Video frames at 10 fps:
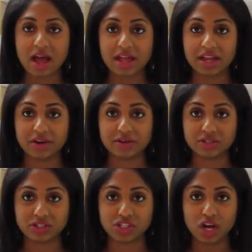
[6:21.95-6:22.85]
Here is
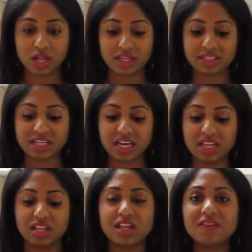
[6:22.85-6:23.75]
our chocolates.
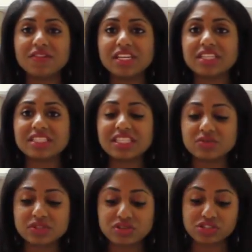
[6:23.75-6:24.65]
I love these. These
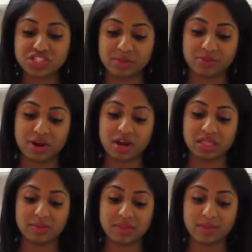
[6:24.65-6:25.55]
ones are cheaper. I
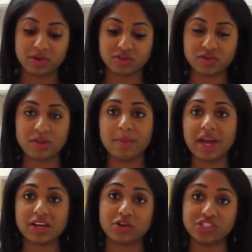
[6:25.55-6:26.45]
got them at the bulk store than
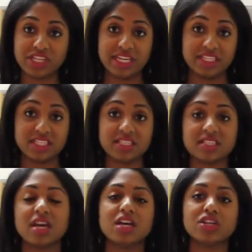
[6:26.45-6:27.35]
buying Hershey Kisses.